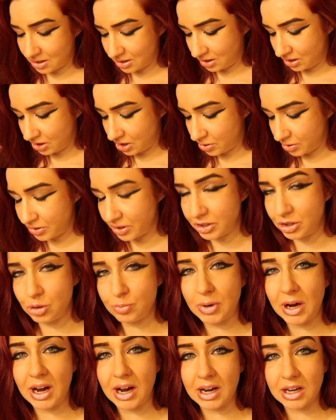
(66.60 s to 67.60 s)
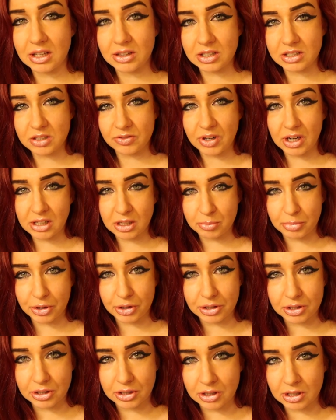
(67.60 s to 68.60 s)
You know, and then you buy the
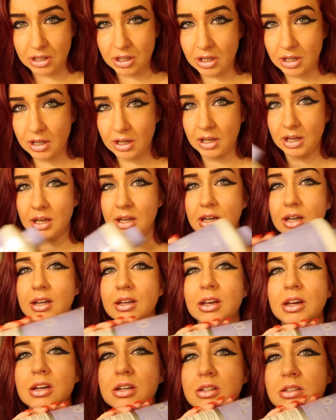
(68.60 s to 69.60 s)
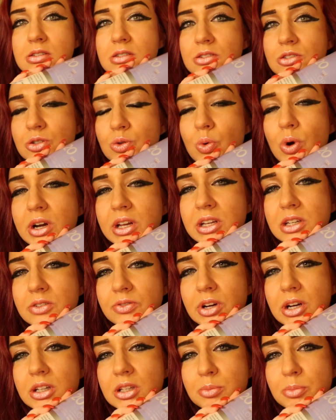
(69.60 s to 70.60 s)
developer, and I get 20
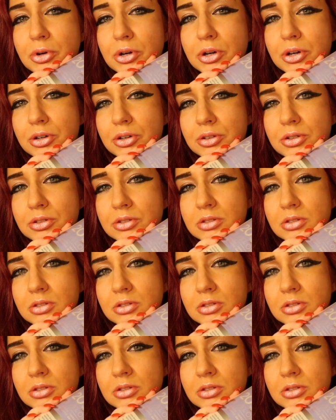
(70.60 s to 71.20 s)
developer,